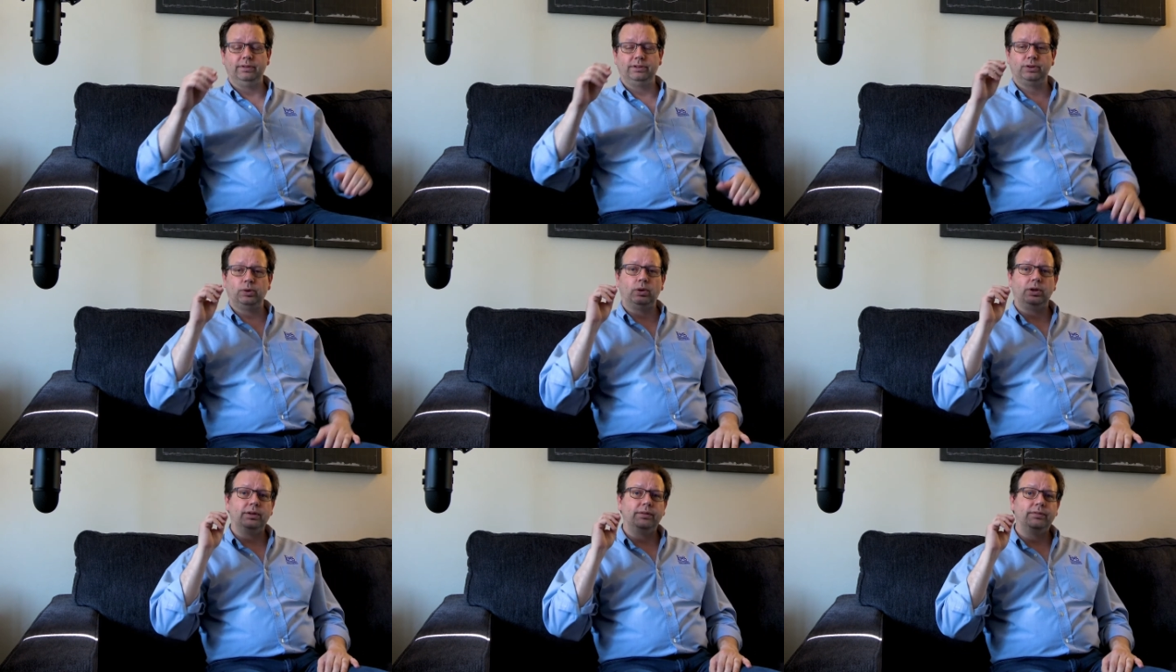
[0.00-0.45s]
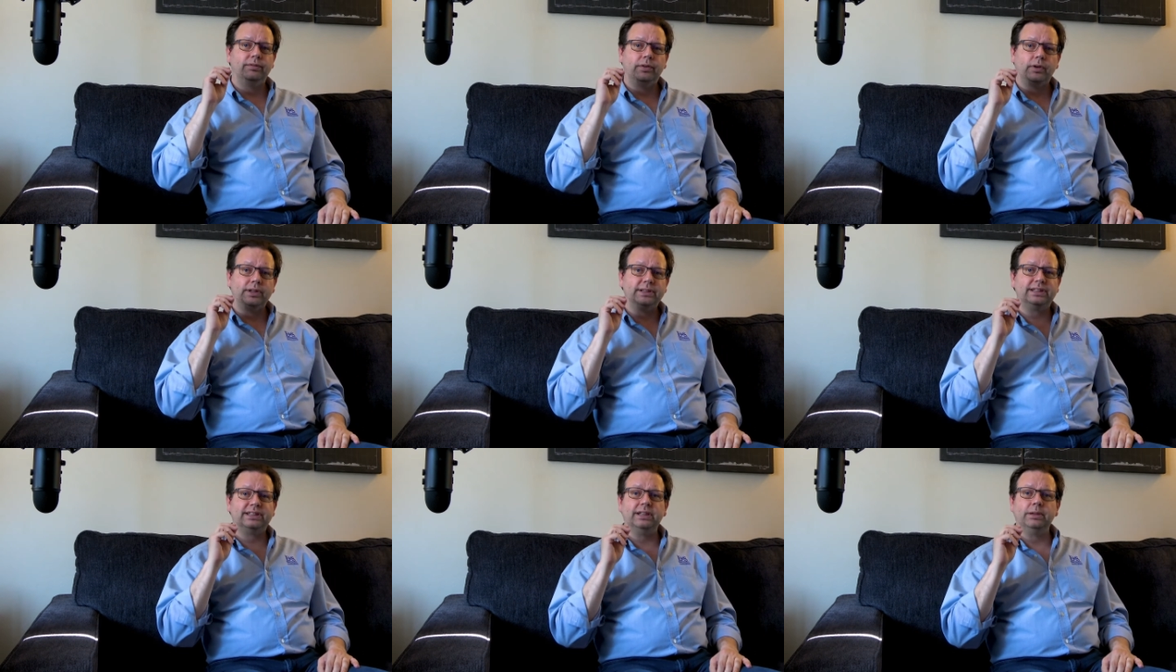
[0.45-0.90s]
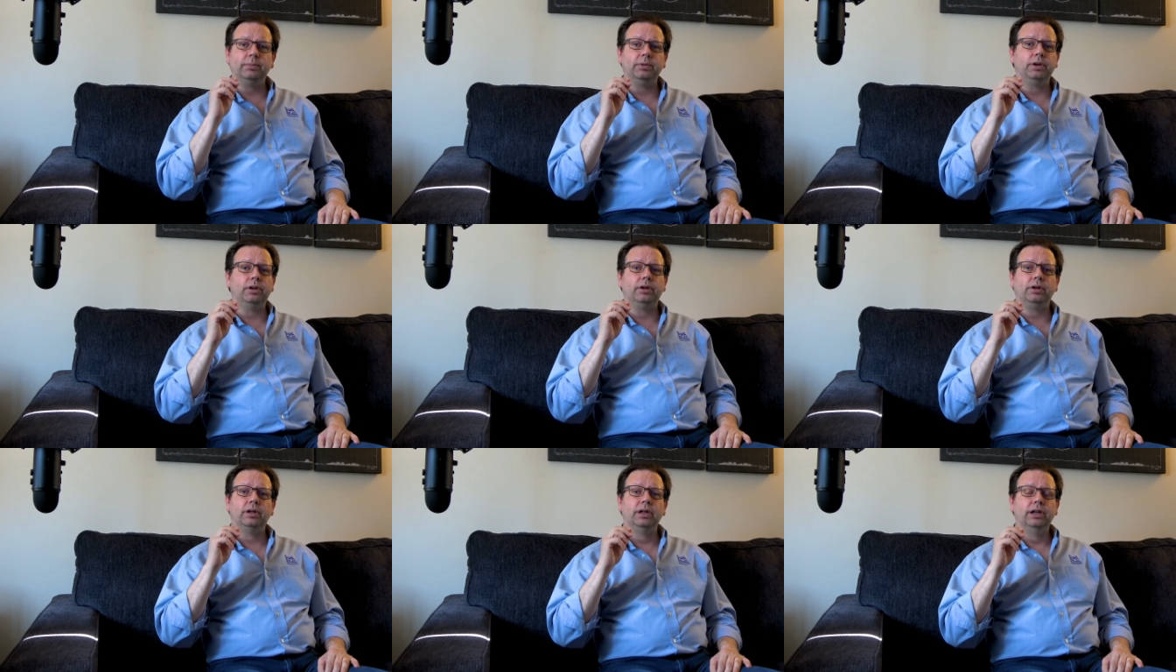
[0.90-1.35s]
Sort of very
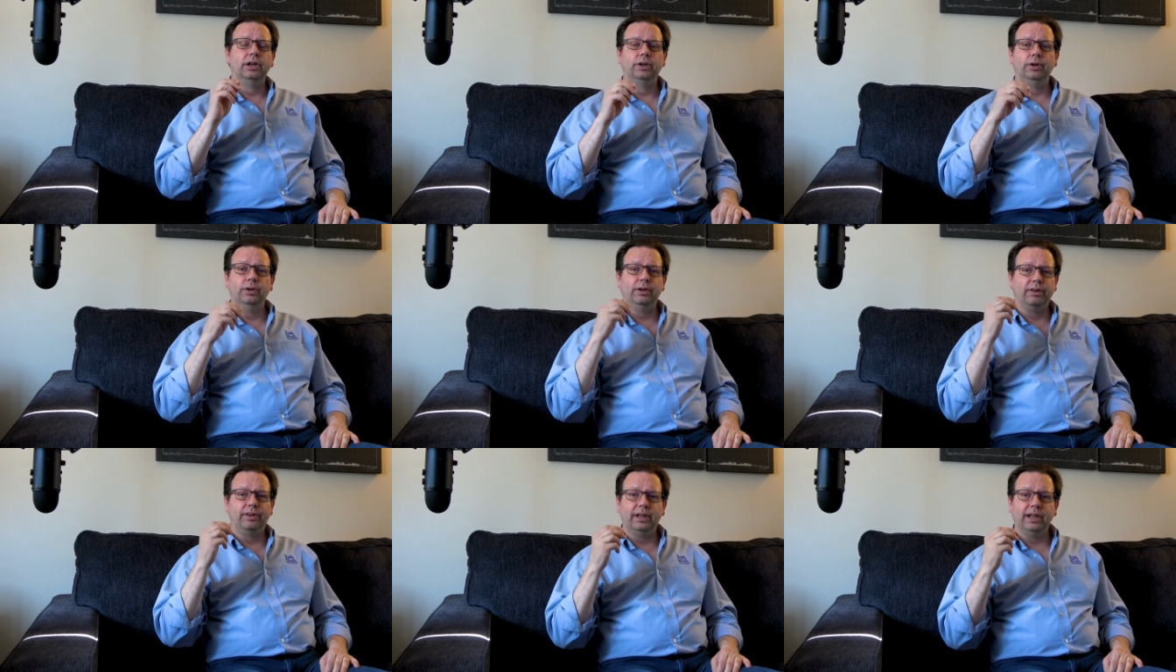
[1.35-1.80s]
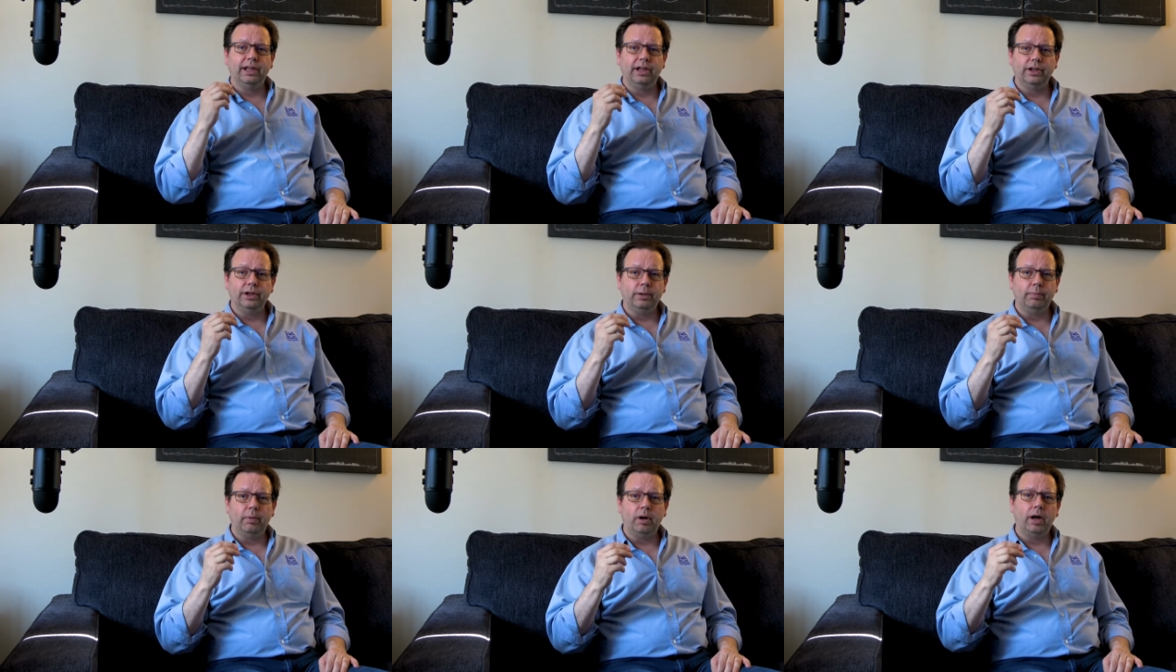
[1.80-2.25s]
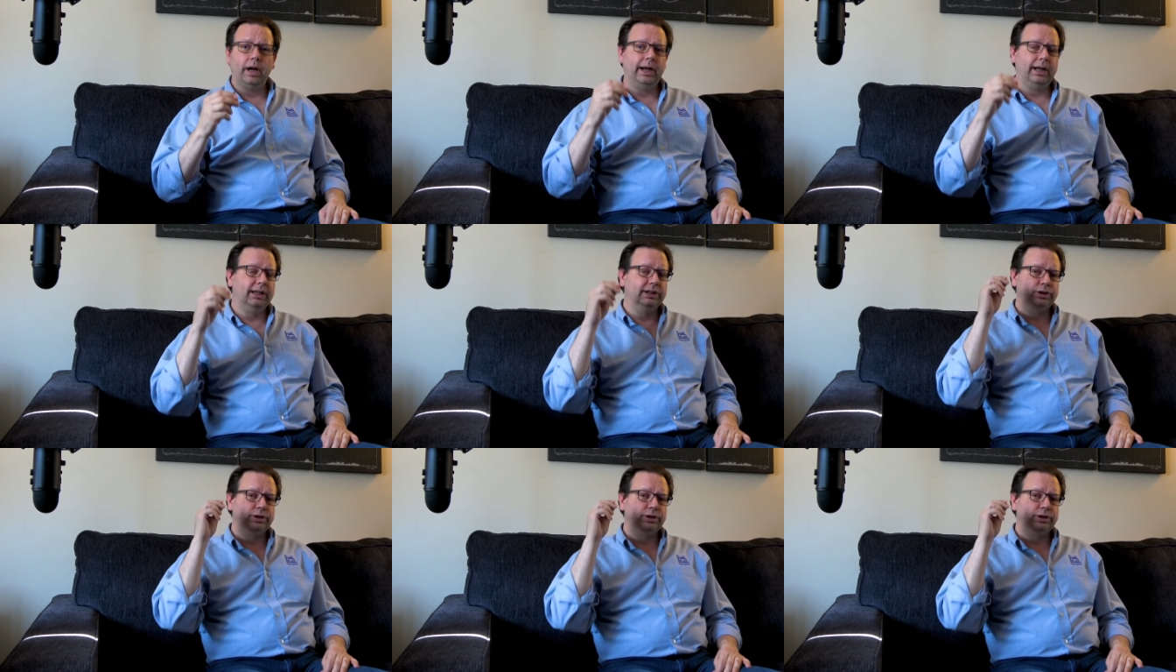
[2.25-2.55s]
similar, you can think in your mind,